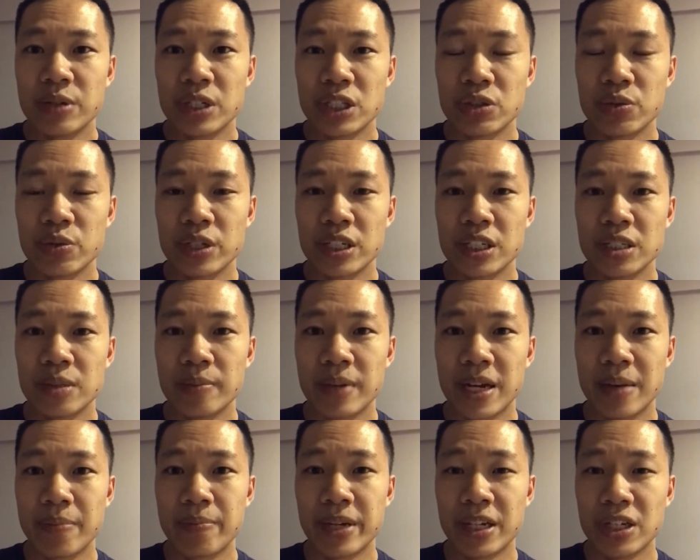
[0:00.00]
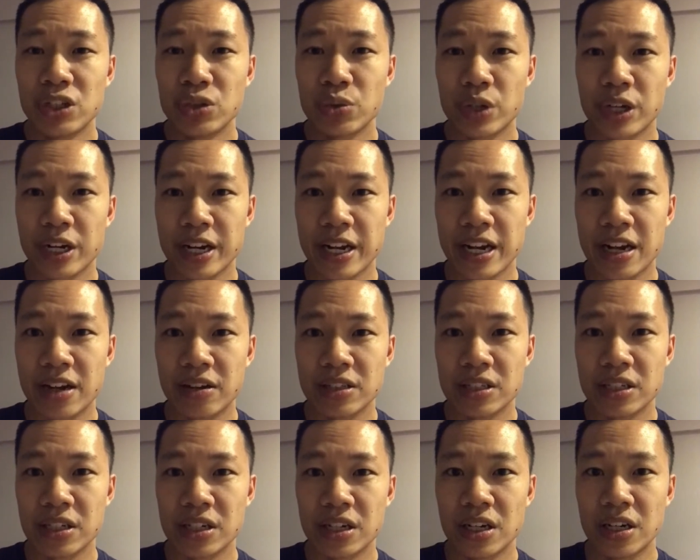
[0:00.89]
which was my bench
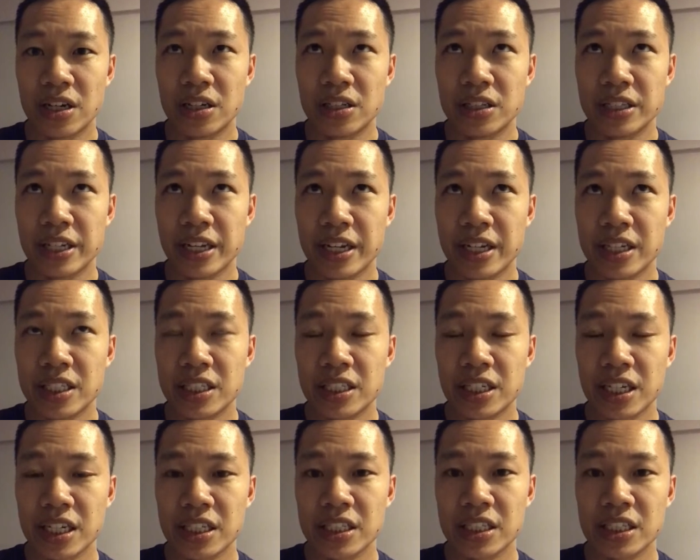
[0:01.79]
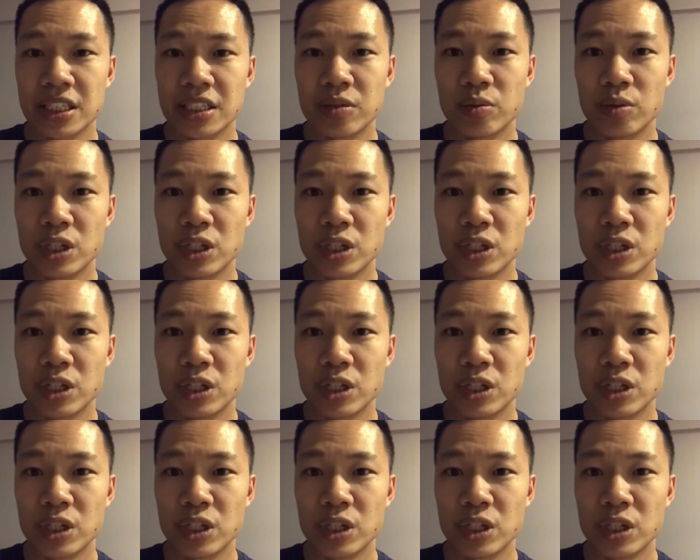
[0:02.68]
workout on day 6,